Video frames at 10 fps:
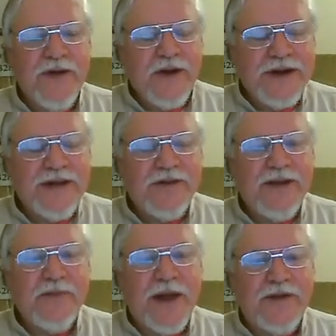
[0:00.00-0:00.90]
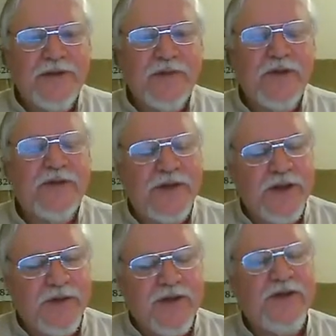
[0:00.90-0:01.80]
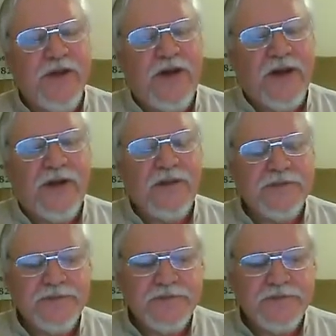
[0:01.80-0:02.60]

on Heavenly Mountain, was the original hall.